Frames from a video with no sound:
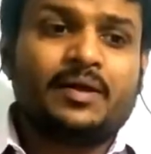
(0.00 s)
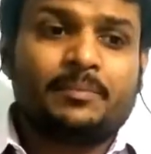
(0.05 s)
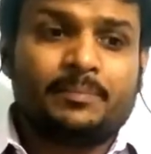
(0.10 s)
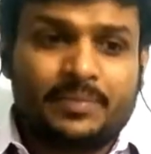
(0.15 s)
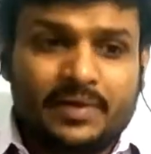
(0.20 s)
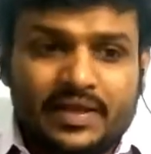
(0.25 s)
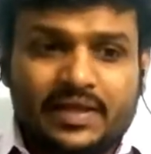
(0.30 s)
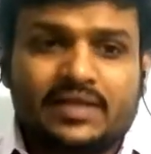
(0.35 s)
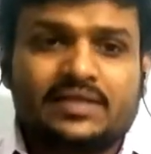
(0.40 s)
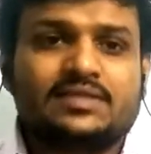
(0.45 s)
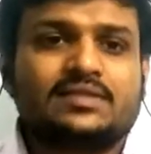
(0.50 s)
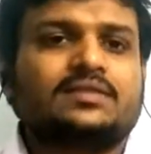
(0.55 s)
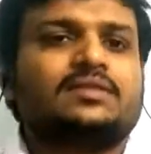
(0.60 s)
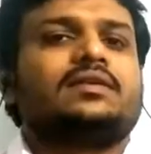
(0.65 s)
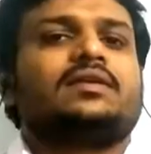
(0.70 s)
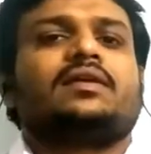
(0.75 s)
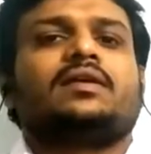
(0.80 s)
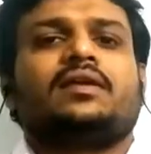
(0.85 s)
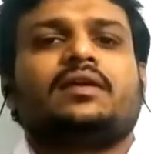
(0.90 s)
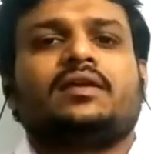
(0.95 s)
Please
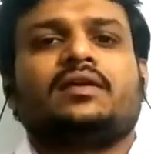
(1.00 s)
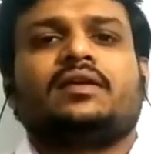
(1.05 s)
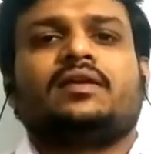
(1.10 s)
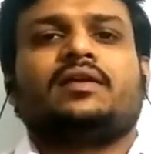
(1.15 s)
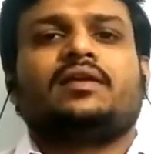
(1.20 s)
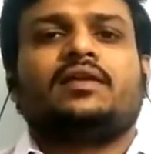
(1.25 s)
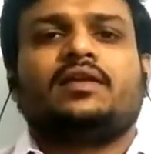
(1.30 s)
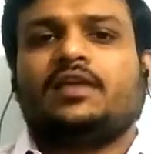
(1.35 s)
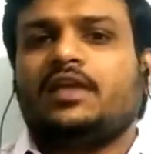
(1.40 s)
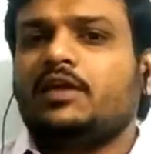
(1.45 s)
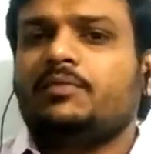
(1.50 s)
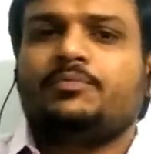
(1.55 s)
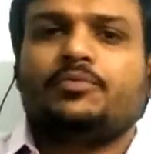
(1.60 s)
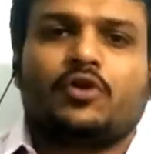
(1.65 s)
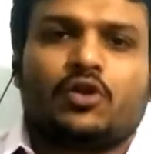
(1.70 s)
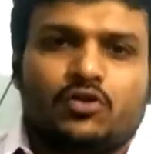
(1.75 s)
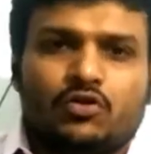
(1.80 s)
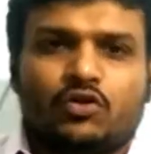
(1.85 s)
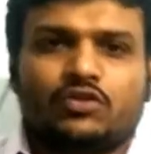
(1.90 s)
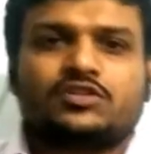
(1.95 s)
keep
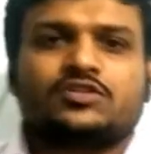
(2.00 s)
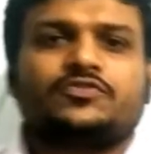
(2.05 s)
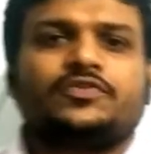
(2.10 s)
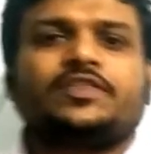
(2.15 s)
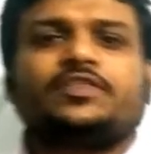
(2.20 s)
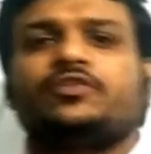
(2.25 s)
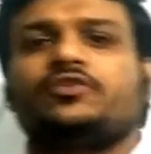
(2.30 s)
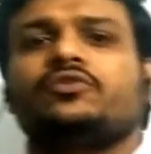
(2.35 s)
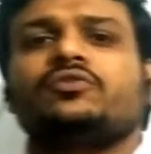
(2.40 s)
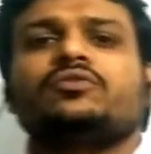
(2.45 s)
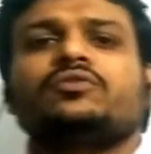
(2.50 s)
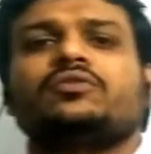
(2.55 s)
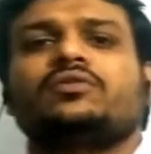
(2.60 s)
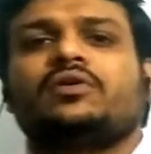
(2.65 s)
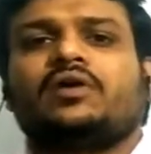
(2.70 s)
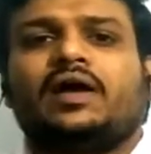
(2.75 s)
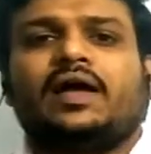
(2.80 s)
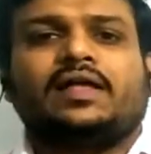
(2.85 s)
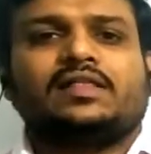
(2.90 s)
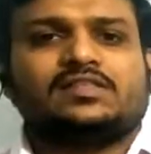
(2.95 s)
your notes with you
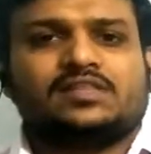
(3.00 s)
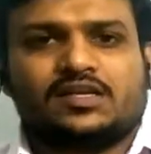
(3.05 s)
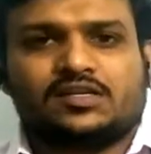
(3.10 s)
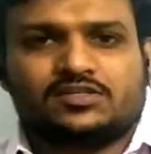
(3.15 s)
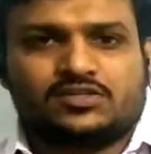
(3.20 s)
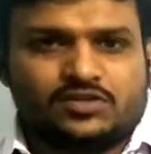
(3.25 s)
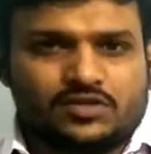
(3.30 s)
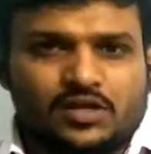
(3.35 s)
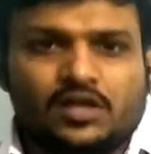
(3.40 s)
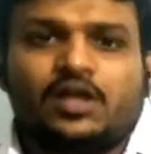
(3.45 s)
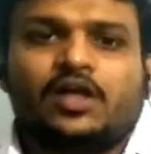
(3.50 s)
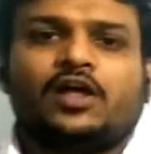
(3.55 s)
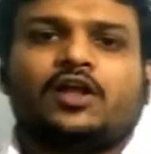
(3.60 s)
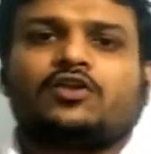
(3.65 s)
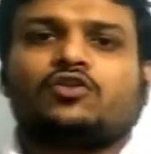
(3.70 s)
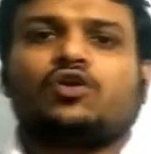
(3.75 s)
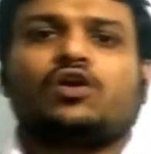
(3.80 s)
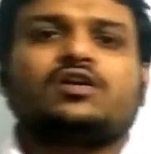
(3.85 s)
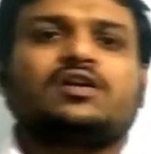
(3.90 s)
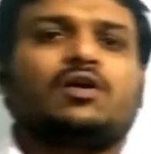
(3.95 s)
and just
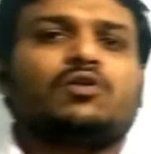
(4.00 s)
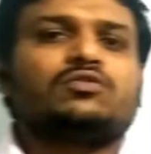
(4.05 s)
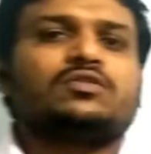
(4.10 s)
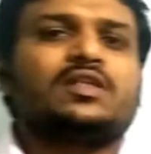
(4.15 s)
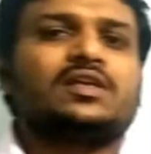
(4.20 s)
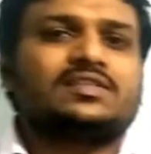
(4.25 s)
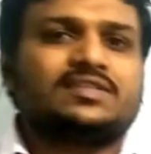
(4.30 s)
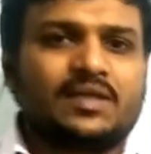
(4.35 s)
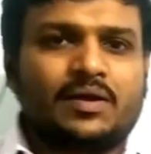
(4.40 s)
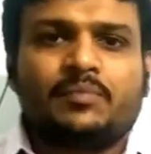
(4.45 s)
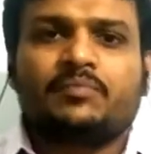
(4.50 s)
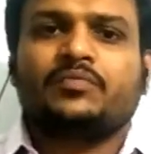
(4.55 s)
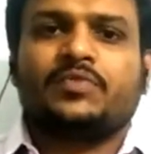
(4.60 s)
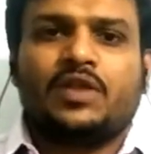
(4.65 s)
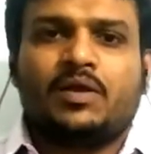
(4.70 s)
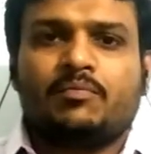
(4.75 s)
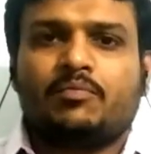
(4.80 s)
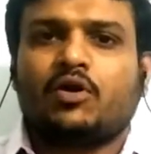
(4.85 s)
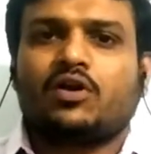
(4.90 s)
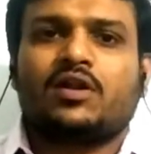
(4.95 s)
note down some
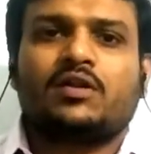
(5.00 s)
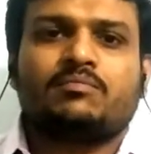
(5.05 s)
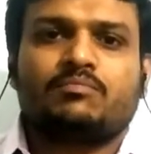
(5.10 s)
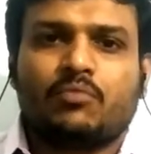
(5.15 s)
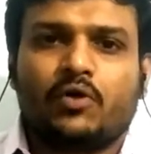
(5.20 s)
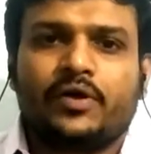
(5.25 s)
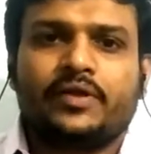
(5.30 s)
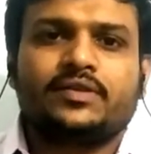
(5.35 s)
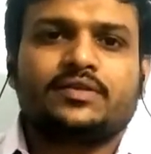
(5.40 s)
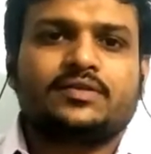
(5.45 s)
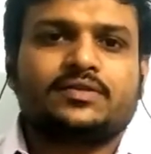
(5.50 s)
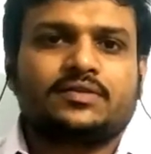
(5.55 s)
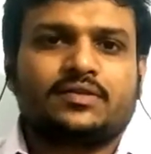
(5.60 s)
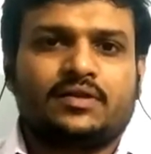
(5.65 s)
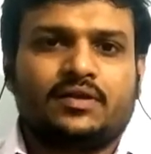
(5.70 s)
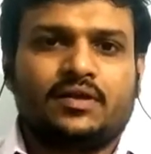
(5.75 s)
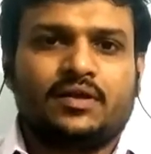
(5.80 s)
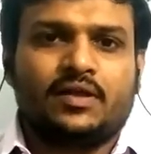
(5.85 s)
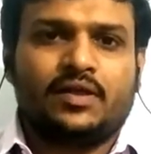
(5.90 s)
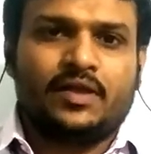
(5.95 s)
important points.
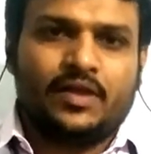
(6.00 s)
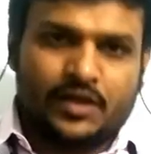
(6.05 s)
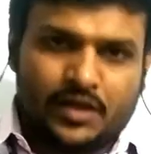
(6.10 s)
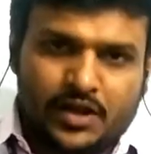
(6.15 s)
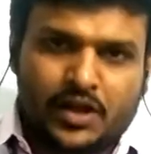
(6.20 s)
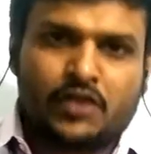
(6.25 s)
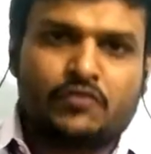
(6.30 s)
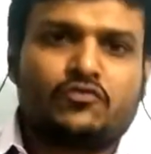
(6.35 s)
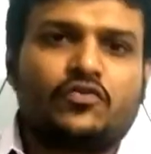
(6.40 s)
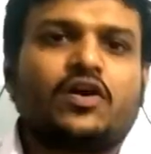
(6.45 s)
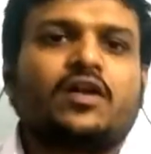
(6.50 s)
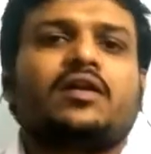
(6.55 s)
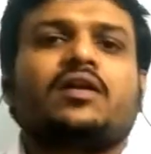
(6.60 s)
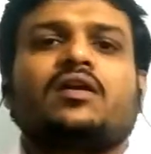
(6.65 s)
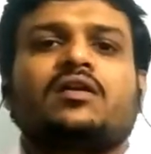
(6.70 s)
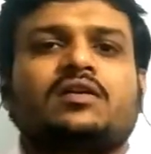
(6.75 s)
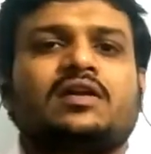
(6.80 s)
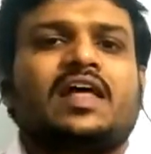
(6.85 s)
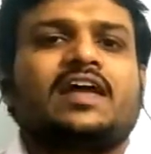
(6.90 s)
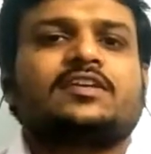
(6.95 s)
Refer
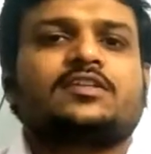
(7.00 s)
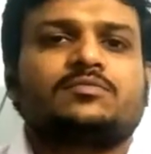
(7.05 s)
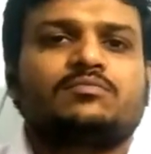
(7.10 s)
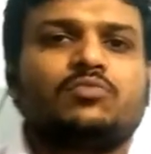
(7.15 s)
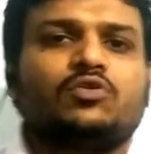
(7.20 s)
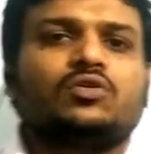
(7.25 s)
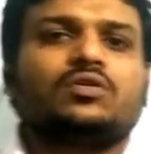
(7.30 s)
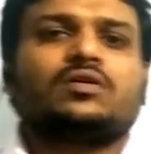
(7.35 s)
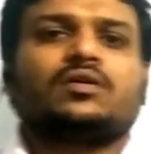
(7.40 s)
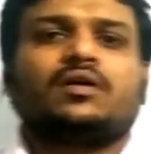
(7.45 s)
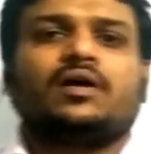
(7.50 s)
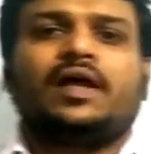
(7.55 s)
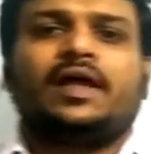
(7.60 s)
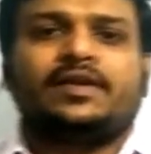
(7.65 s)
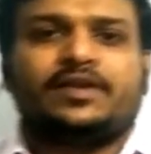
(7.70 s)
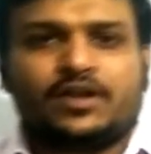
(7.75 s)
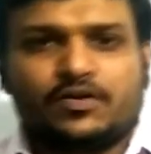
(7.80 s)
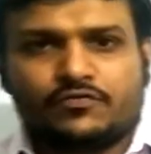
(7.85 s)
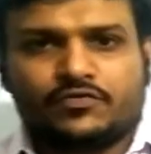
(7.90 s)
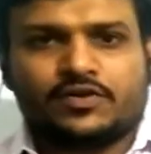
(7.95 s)
textbook
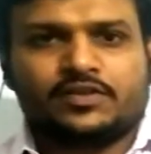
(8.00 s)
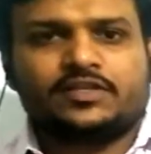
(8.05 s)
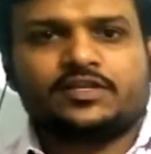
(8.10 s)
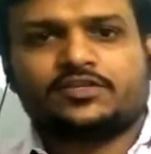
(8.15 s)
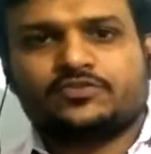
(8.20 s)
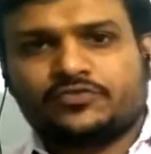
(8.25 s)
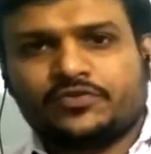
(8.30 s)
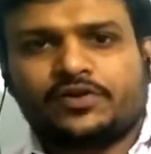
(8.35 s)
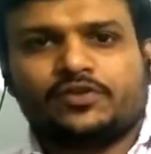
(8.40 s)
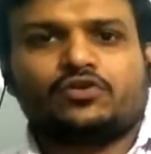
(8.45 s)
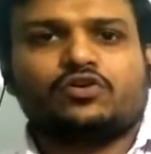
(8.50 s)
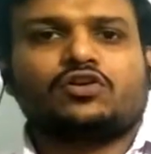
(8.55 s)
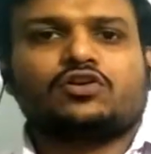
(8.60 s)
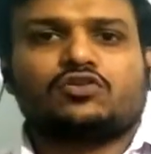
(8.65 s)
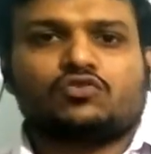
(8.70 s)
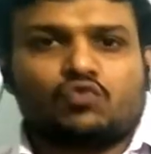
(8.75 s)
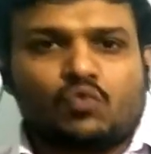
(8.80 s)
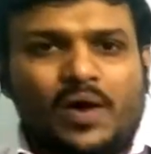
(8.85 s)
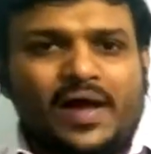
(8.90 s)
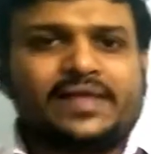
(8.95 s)
and refer this video
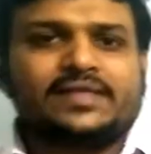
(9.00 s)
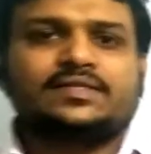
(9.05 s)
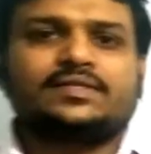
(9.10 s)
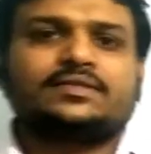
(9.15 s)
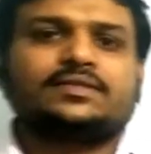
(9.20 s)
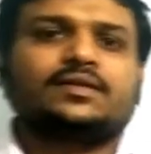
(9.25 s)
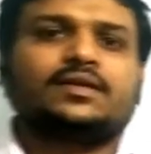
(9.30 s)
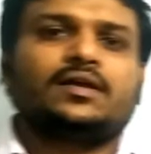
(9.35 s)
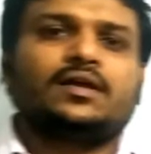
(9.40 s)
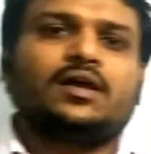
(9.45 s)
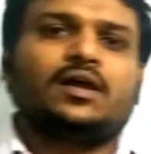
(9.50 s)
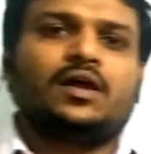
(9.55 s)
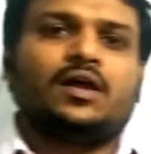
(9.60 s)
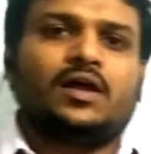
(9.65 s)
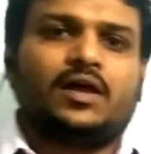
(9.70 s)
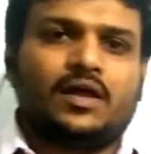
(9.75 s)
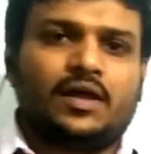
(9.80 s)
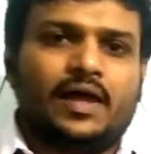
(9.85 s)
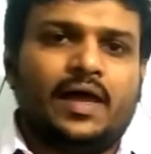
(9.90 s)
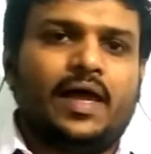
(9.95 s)
twice,
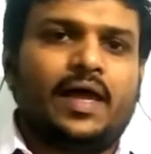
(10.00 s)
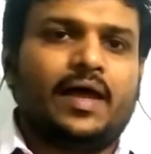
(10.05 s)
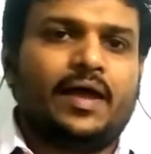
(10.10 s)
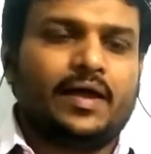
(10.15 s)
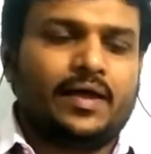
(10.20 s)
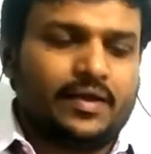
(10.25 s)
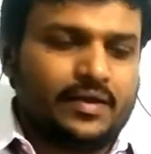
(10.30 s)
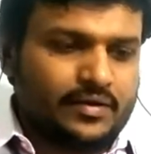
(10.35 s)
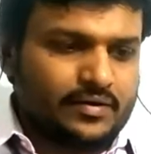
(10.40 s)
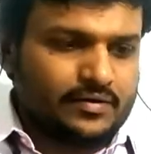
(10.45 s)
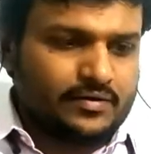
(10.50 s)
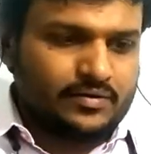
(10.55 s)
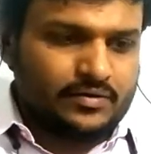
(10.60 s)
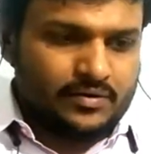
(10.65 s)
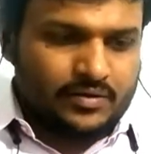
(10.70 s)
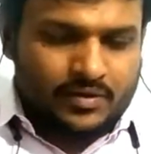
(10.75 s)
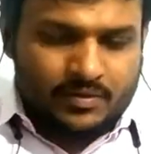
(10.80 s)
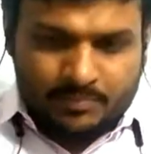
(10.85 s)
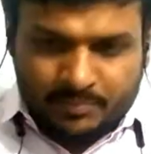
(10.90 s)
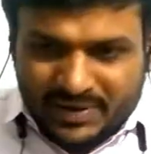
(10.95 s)
and
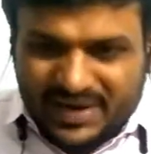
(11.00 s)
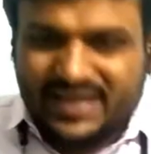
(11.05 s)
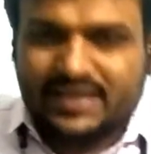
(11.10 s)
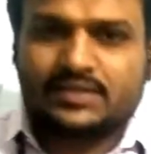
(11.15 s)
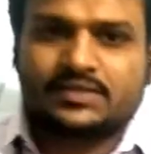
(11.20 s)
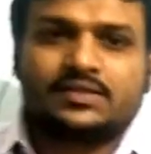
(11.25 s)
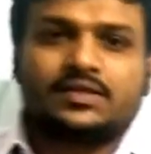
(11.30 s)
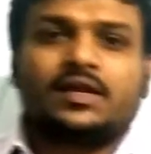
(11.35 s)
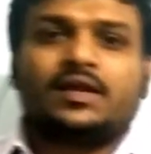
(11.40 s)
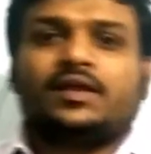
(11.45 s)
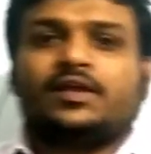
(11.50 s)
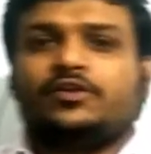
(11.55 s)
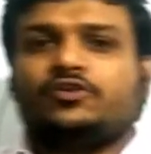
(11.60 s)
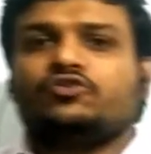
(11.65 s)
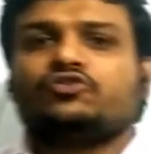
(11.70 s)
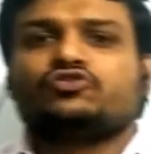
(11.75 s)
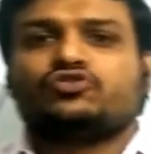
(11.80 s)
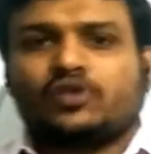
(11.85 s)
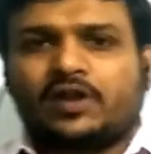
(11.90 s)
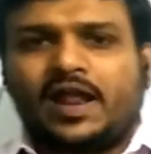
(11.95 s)
please
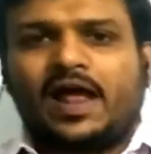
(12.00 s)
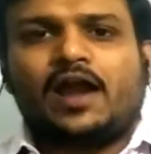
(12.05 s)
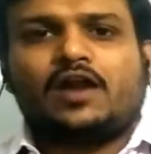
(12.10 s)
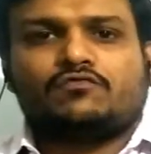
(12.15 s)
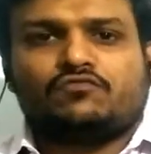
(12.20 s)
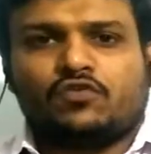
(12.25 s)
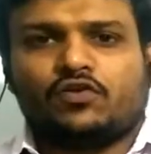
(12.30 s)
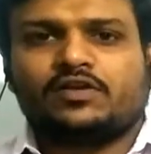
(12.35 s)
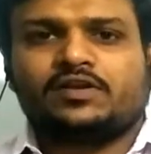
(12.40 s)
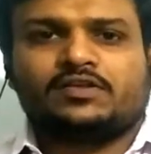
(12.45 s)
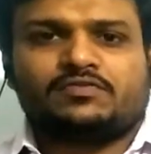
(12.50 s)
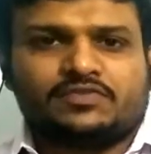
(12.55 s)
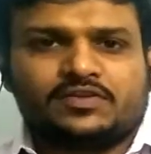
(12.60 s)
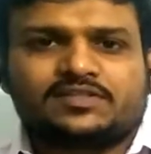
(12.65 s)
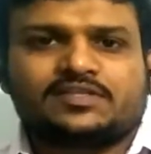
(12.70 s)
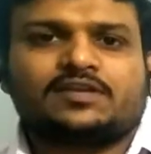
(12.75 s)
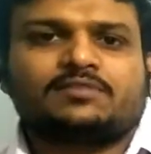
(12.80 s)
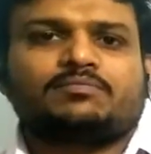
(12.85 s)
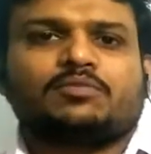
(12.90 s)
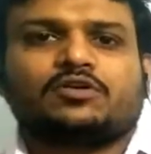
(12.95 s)
use your headphone if is
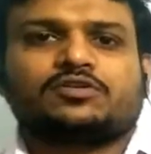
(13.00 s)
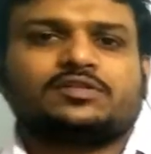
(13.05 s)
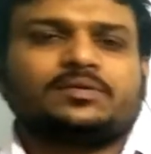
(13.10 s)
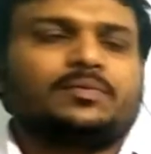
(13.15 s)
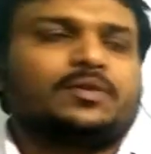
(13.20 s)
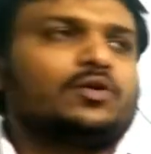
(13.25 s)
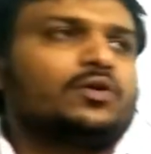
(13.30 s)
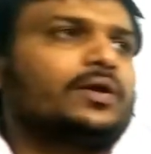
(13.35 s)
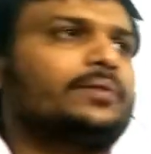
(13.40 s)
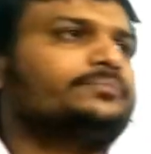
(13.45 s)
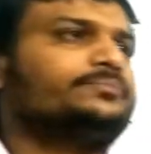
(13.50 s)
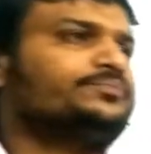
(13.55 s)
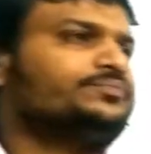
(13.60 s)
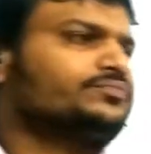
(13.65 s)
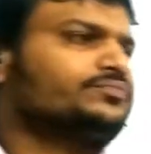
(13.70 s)
it possible. Okay,